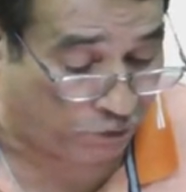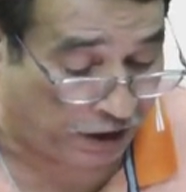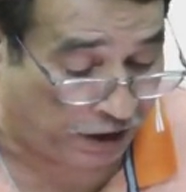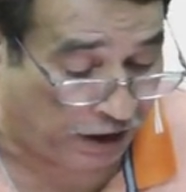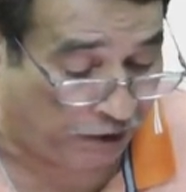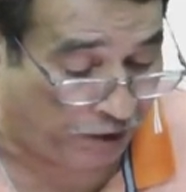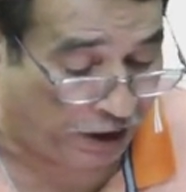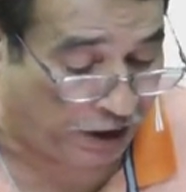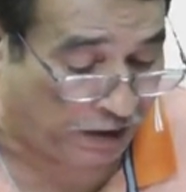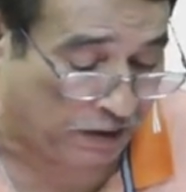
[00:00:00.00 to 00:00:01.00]

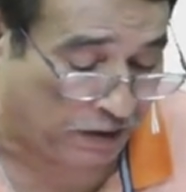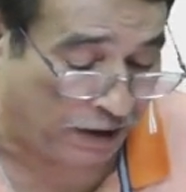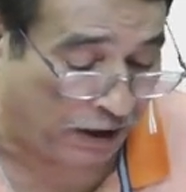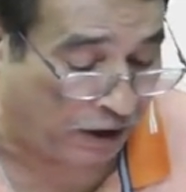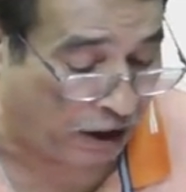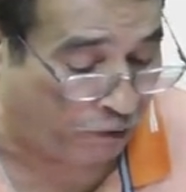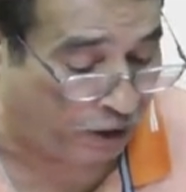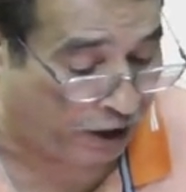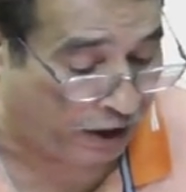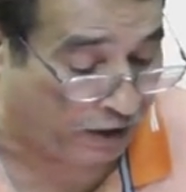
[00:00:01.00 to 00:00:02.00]
DVDs. Now,
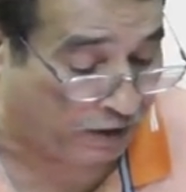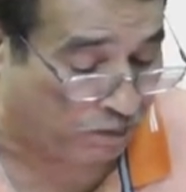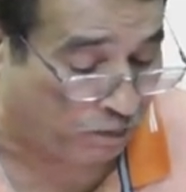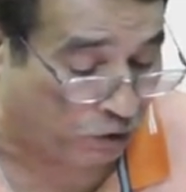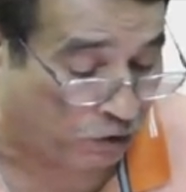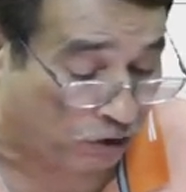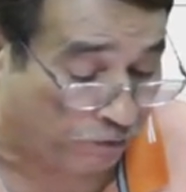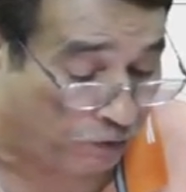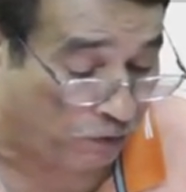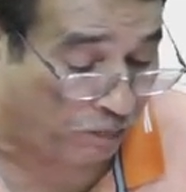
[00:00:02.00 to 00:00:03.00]
nowadays, most of
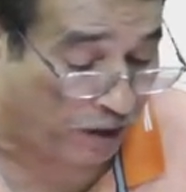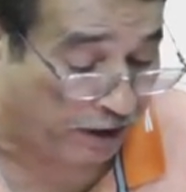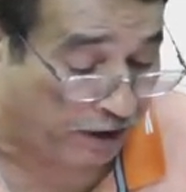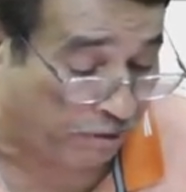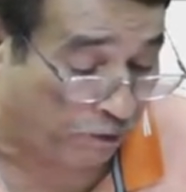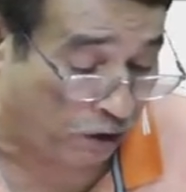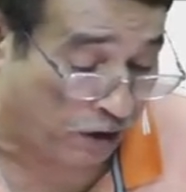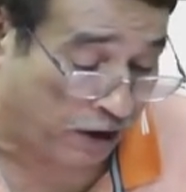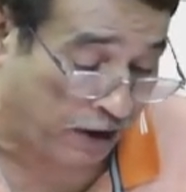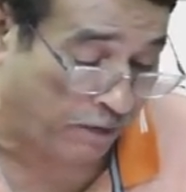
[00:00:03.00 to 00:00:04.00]
you might have not
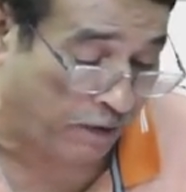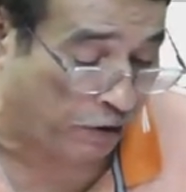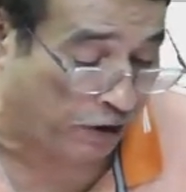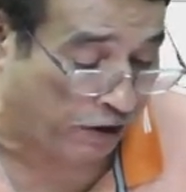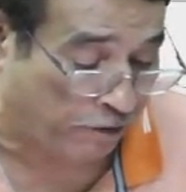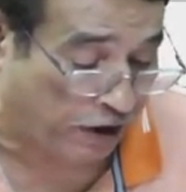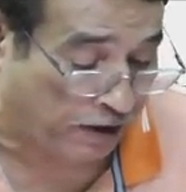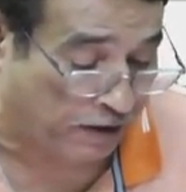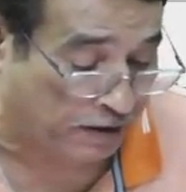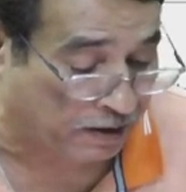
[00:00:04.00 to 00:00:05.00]
heard about
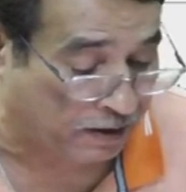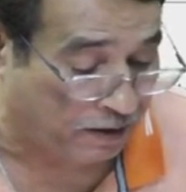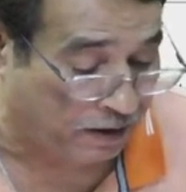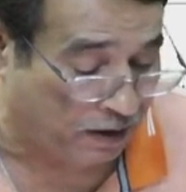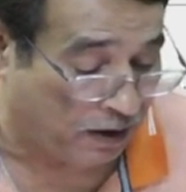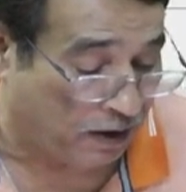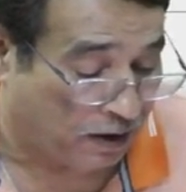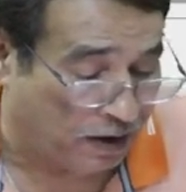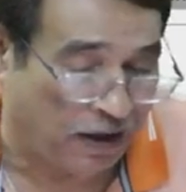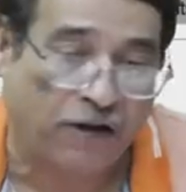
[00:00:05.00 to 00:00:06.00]
DVDs.
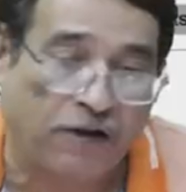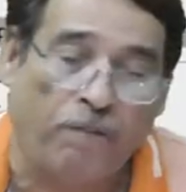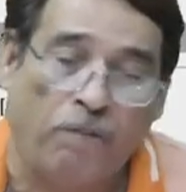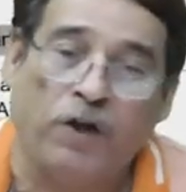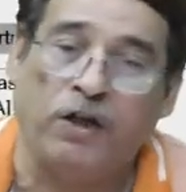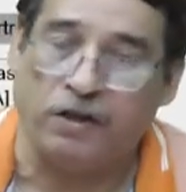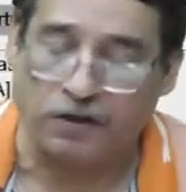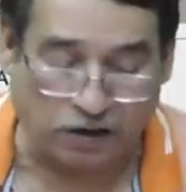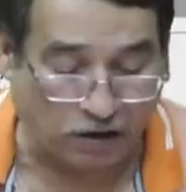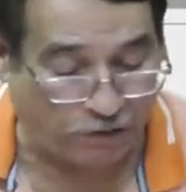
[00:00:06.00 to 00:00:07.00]
Correct?
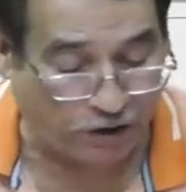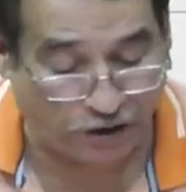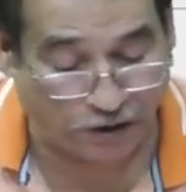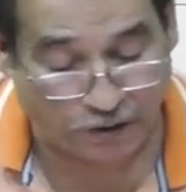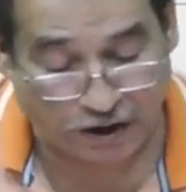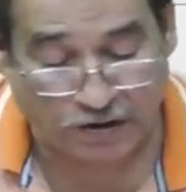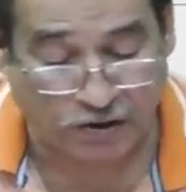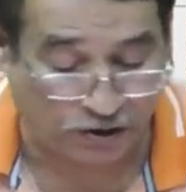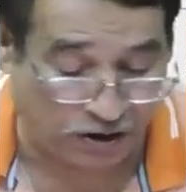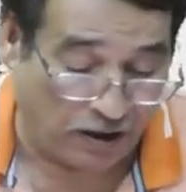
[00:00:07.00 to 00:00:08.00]
Digital video
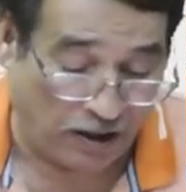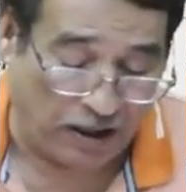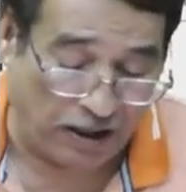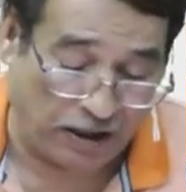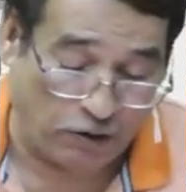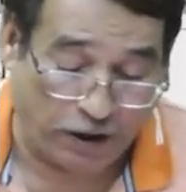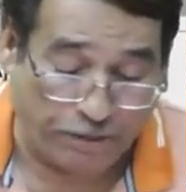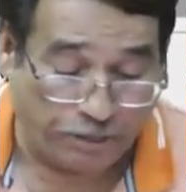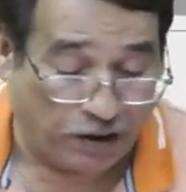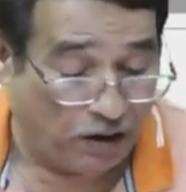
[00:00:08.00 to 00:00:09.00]
discs. Anyway,
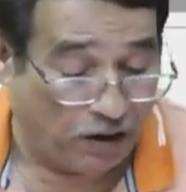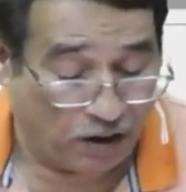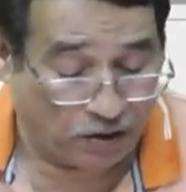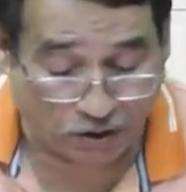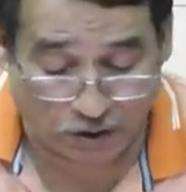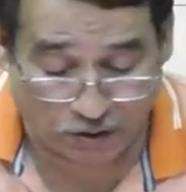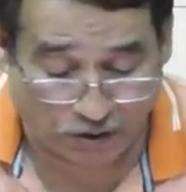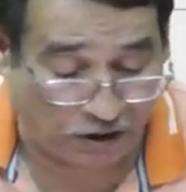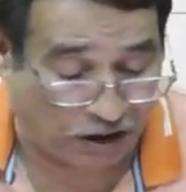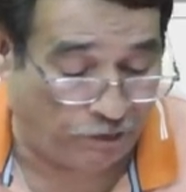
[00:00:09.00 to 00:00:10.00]
so
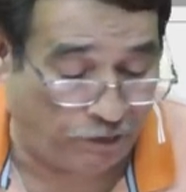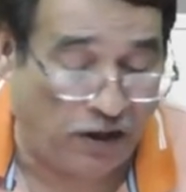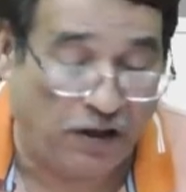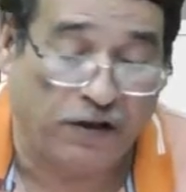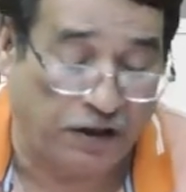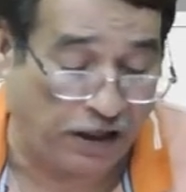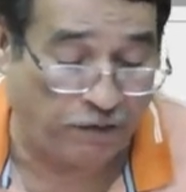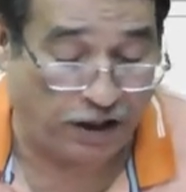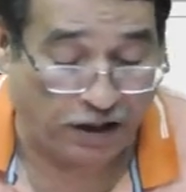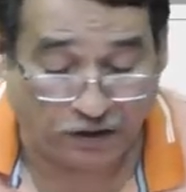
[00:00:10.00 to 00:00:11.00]
TV,
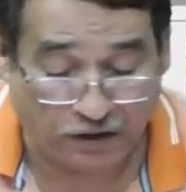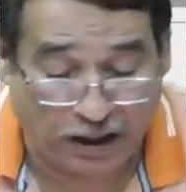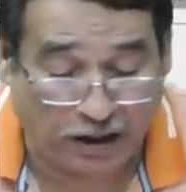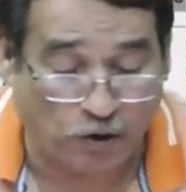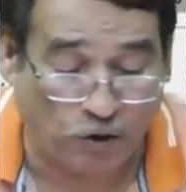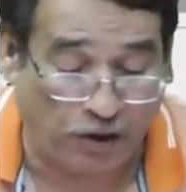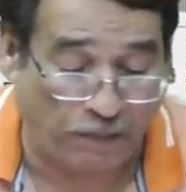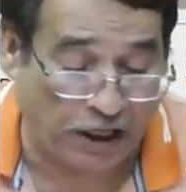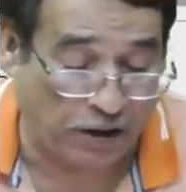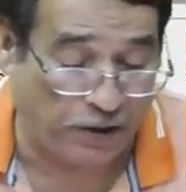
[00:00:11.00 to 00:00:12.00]
DVD. There are two
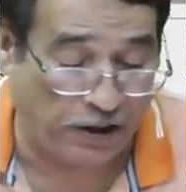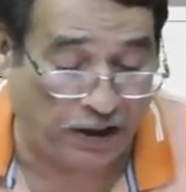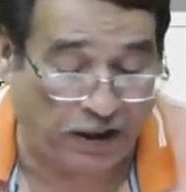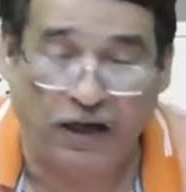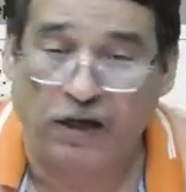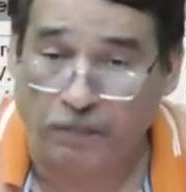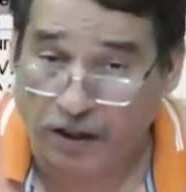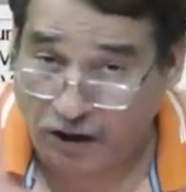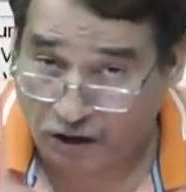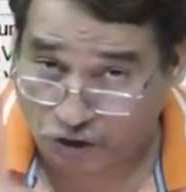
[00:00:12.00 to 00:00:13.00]
departments, A and
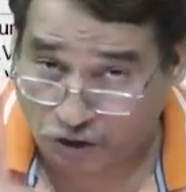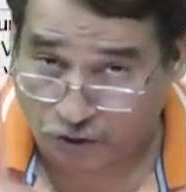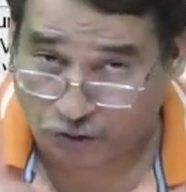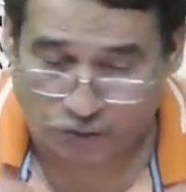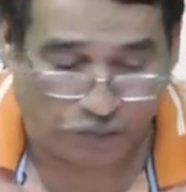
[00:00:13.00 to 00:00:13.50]
B, in showroom.